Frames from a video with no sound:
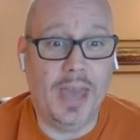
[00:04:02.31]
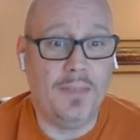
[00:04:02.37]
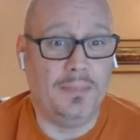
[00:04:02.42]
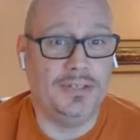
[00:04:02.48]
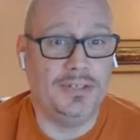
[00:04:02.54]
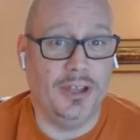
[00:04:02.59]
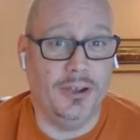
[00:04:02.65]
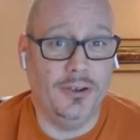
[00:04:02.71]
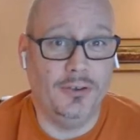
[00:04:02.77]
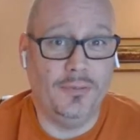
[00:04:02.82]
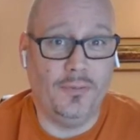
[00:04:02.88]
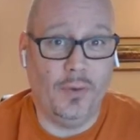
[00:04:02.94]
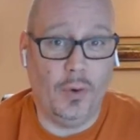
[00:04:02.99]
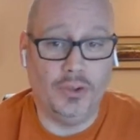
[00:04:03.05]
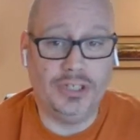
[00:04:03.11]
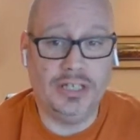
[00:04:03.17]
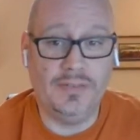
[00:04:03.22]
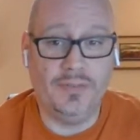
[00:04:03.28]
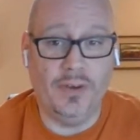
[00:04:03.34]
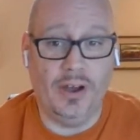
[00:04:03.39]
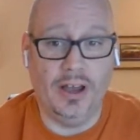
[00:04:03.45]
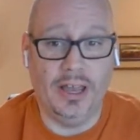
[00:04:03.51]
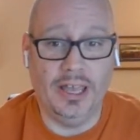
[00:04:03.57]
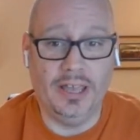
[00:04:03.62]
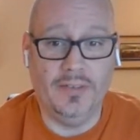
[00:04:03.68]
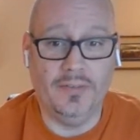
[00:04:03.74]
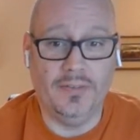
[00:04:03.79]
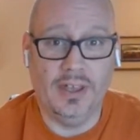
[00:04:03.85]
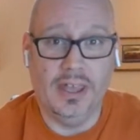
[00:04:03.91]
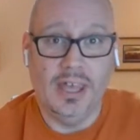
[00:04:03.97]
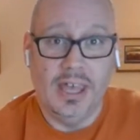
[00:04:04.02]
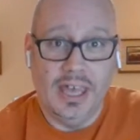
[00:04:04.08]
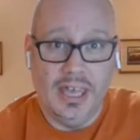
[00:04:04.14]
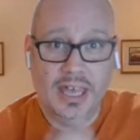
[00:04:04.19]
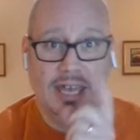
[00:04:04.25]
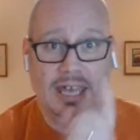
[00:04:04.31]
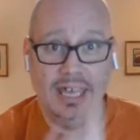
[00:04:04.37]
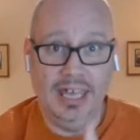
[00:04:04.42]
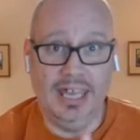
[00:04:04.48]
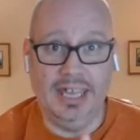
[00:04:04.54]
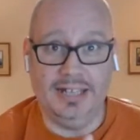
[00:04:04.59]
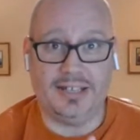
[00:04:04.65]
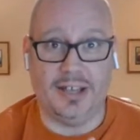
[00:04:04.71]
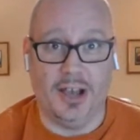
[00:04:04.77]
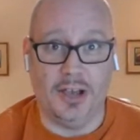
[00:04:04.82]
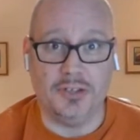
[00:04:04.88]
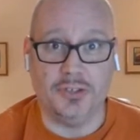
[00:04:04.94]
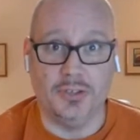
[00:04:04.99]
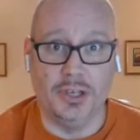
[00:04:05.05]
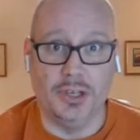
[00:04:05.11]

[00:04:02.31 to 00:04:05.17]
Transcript: episode 45, it's Castle